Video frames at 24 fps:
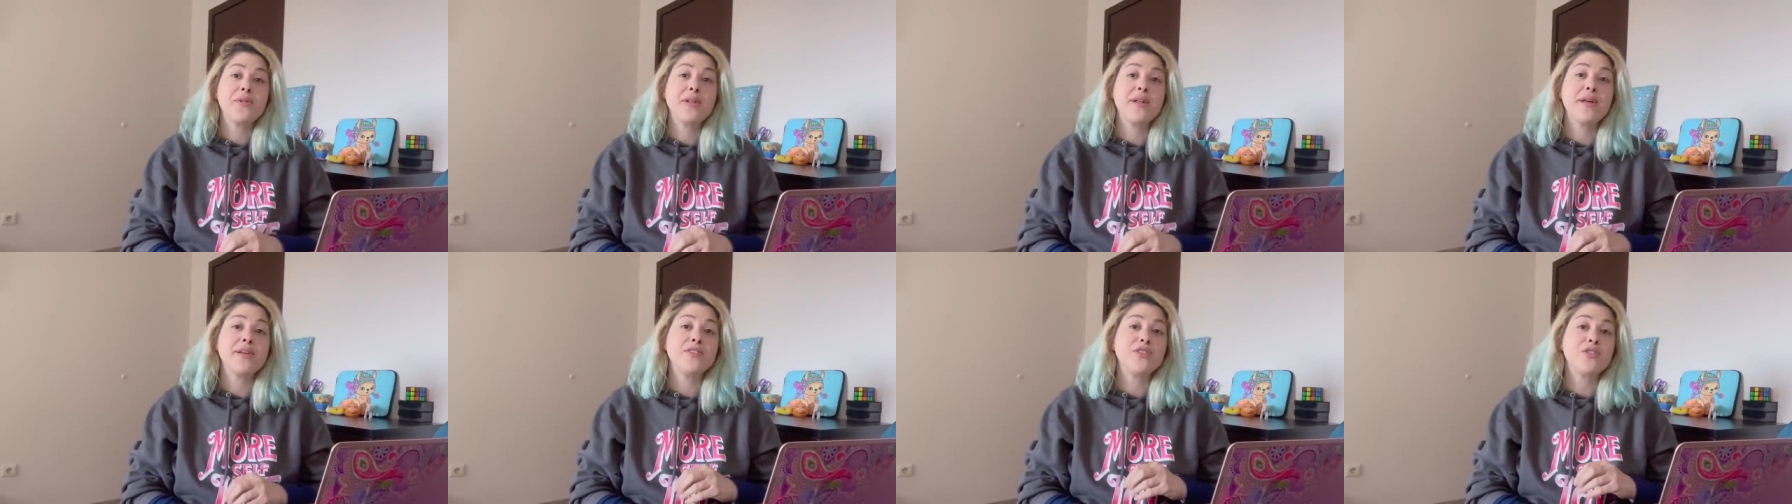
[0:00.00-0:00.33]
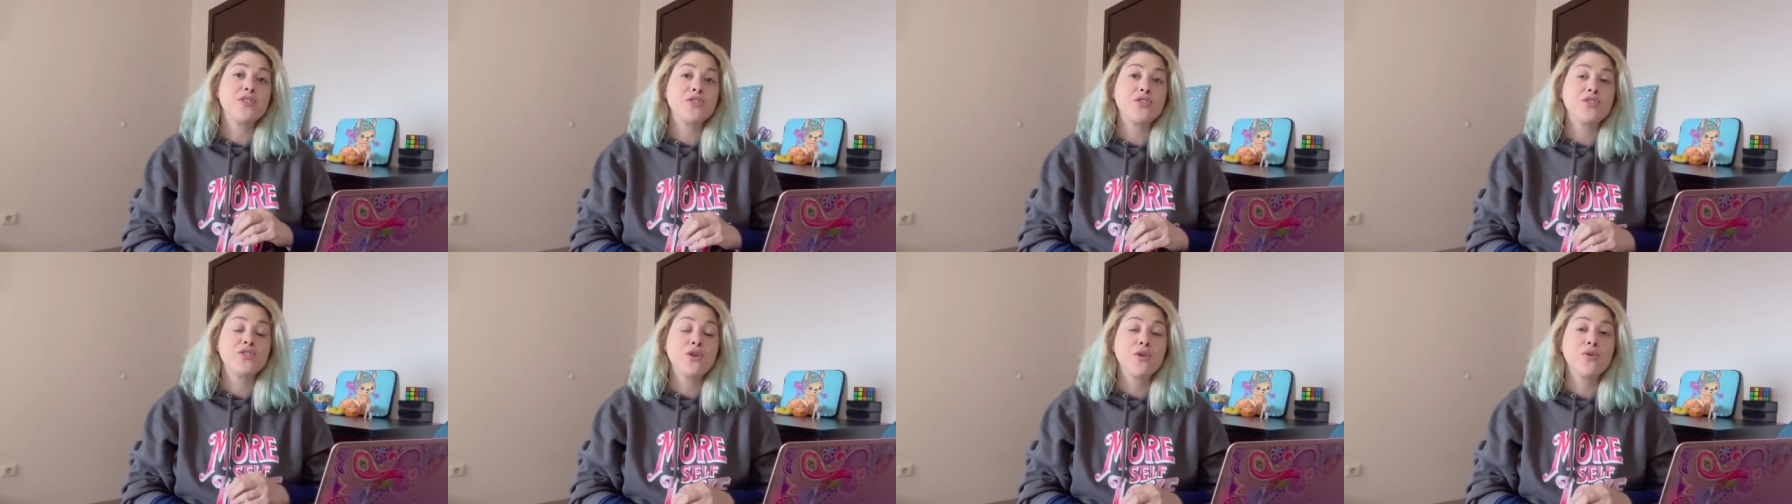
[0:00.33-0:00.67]
that I
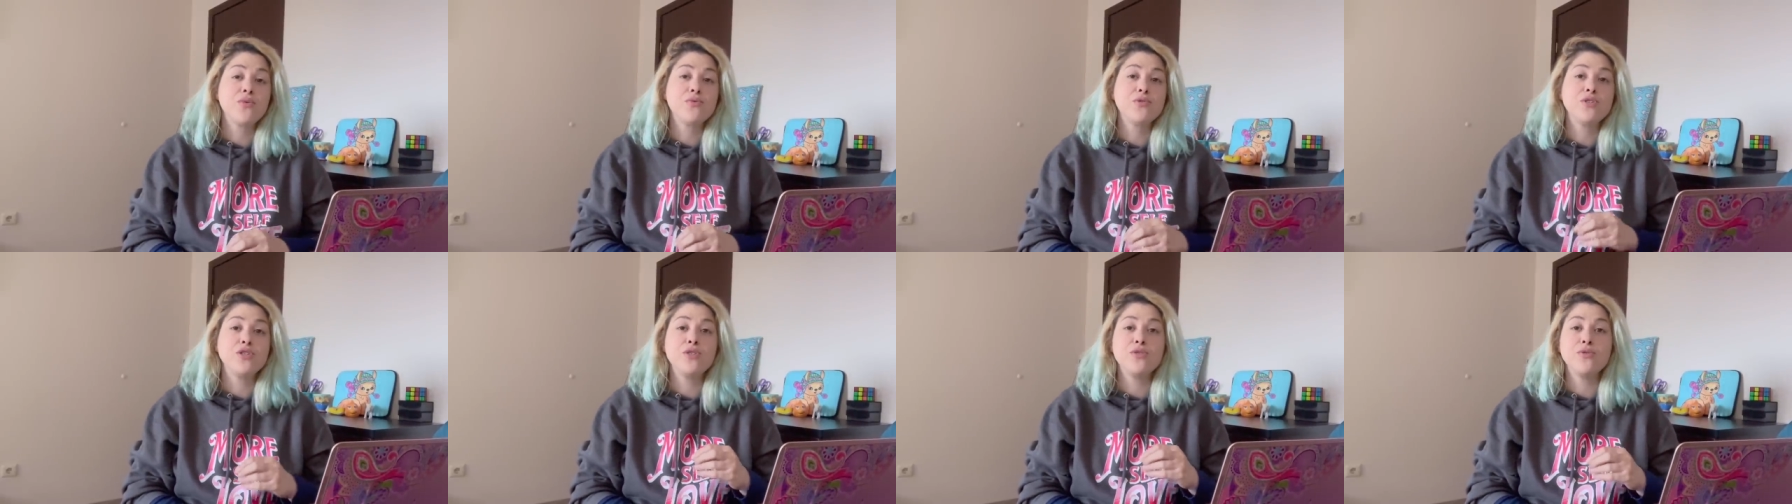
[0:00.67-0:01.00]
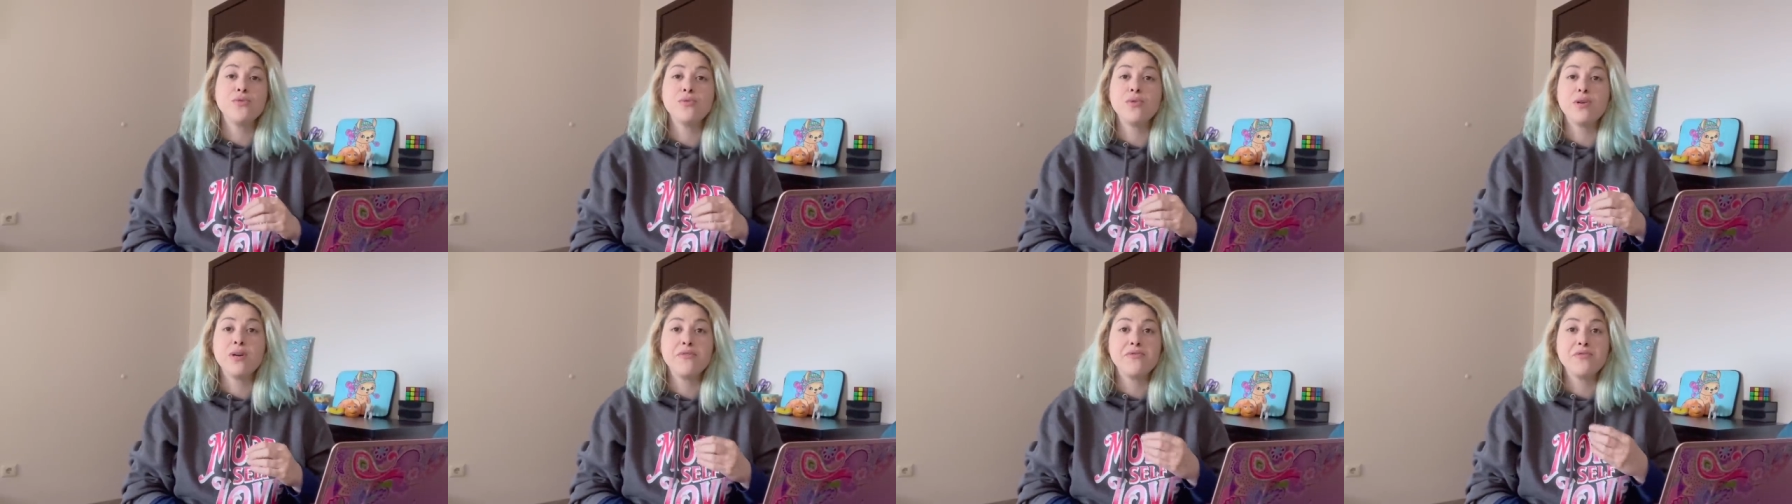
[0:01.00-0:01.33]
just showed
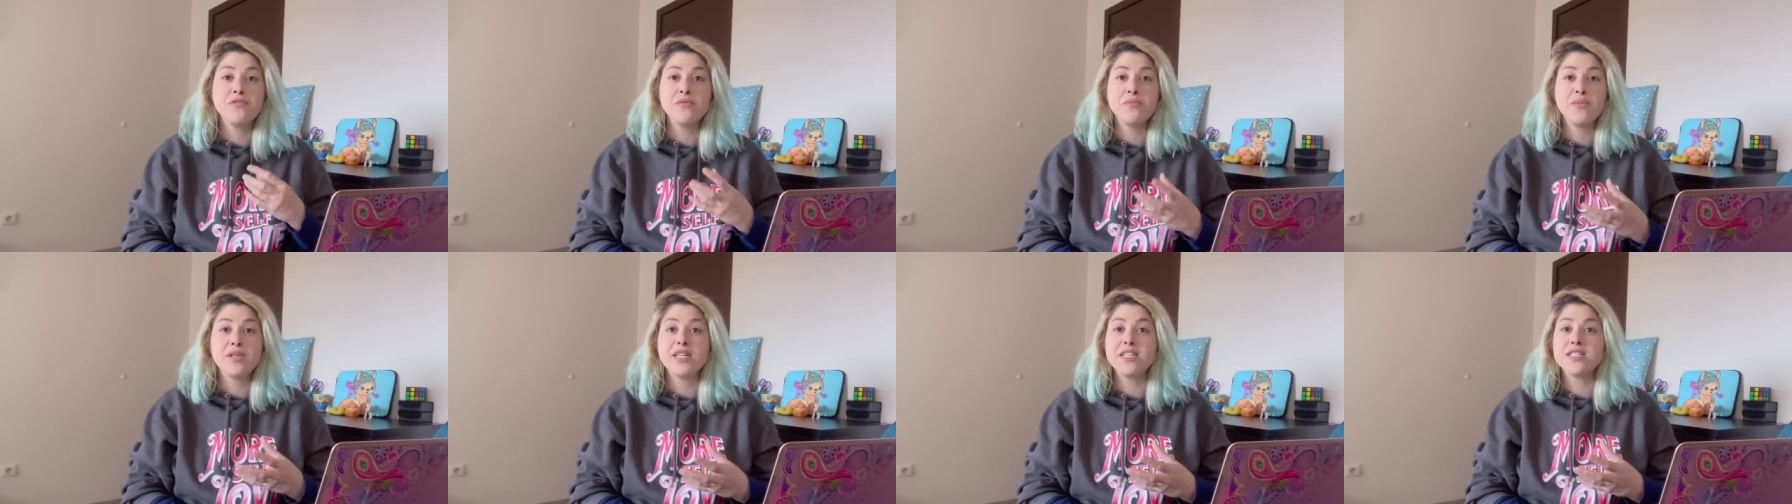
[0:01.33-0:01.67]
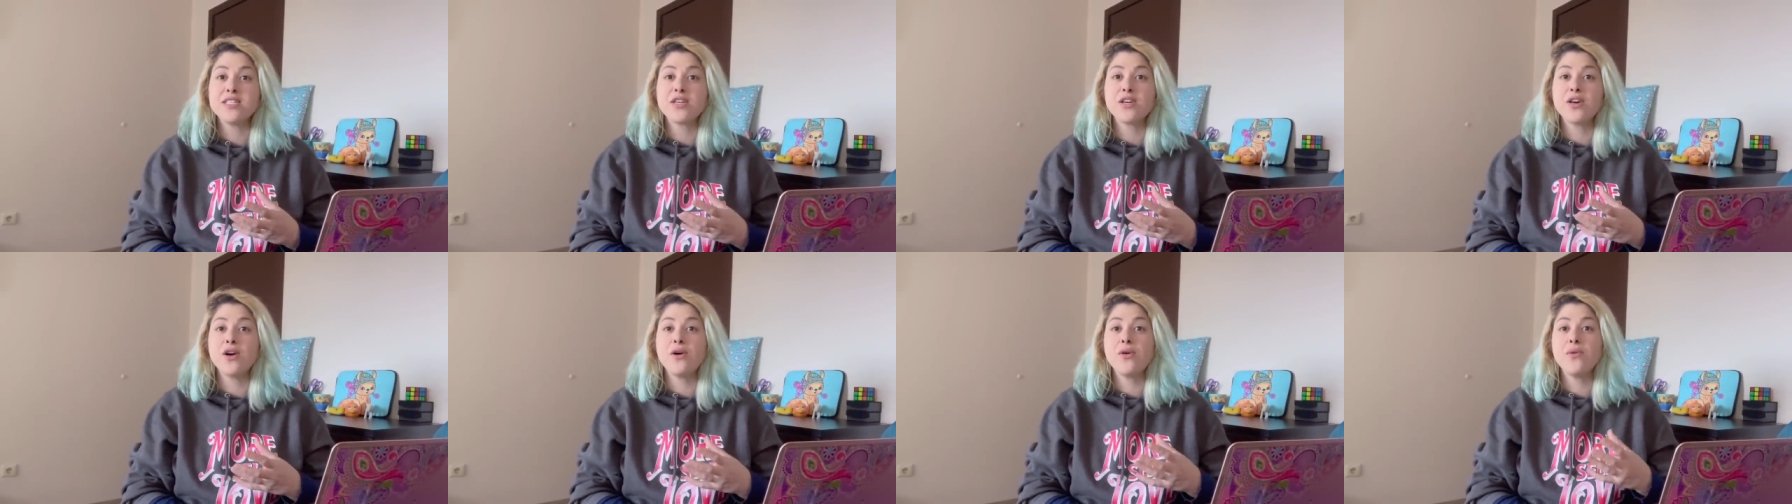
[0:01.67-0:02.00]
you a few
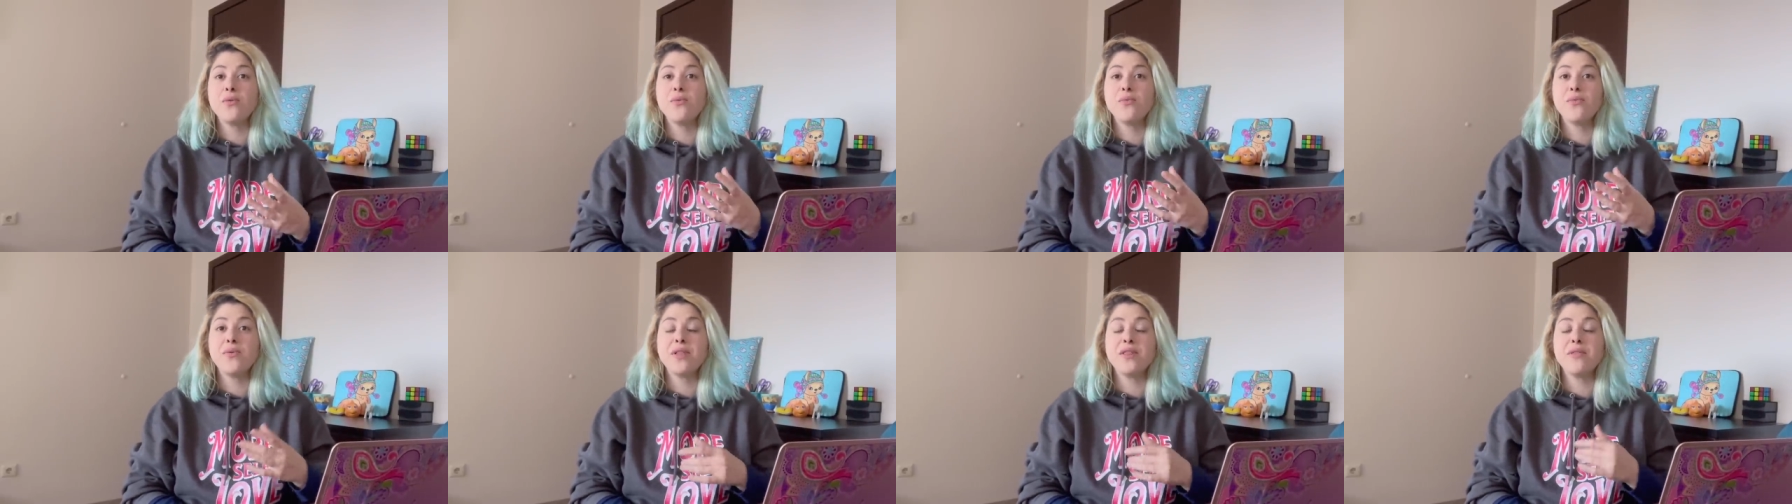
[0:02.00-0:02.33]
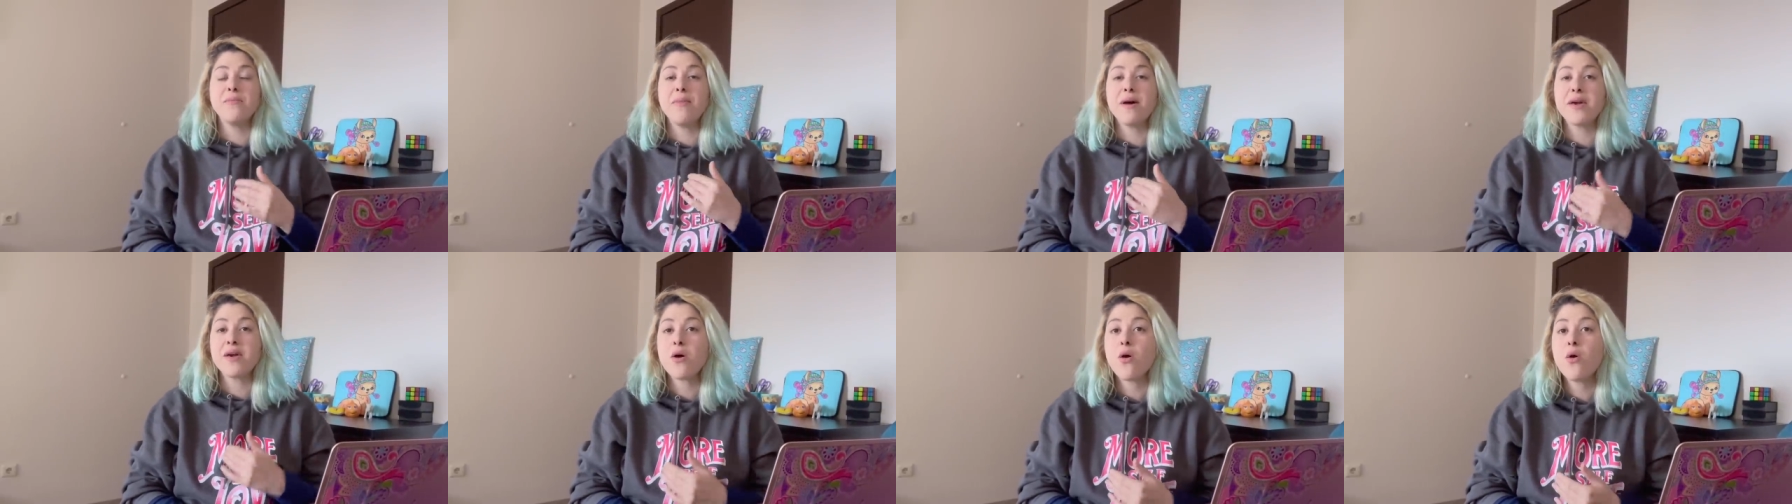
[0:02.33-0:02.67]
minutes ago with
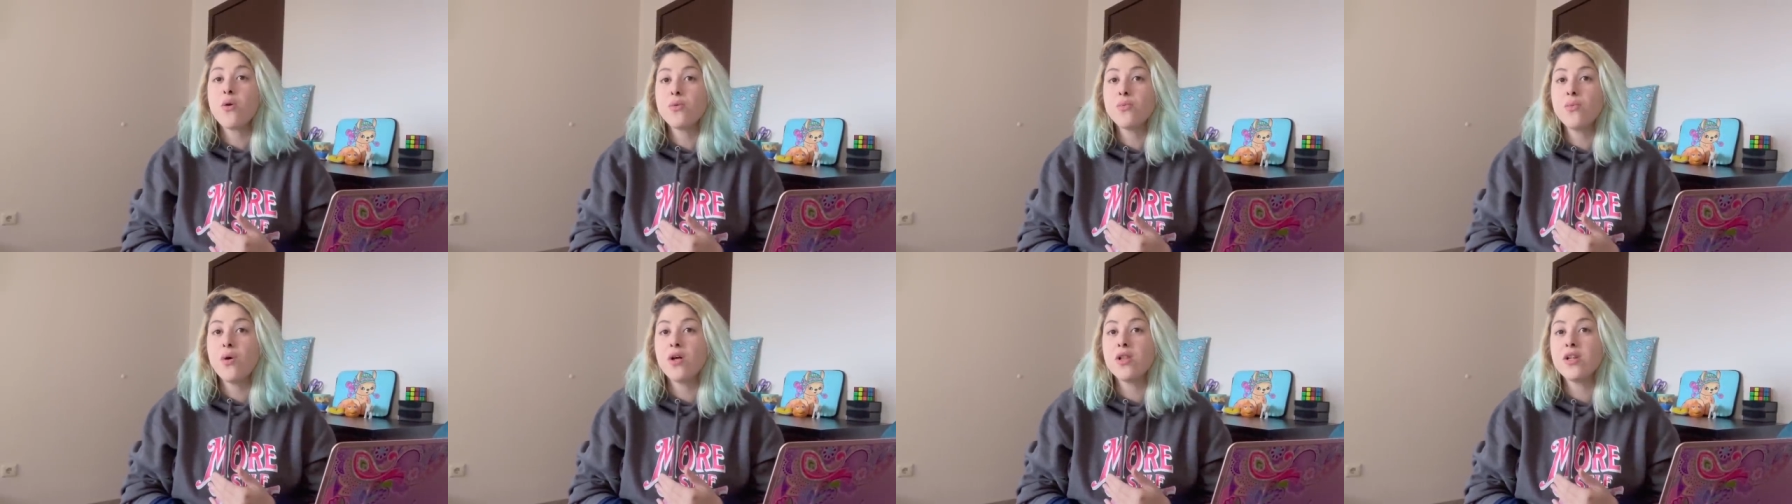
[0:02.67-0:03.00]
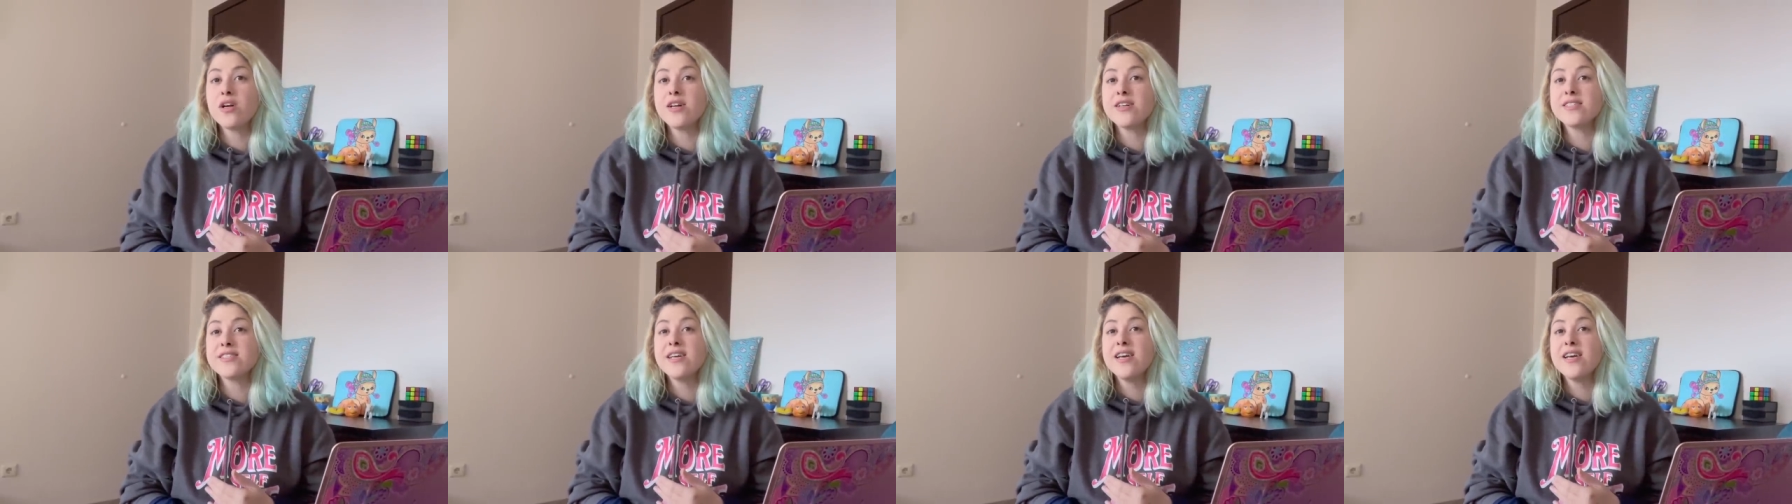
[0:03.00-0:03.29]
my own wall art,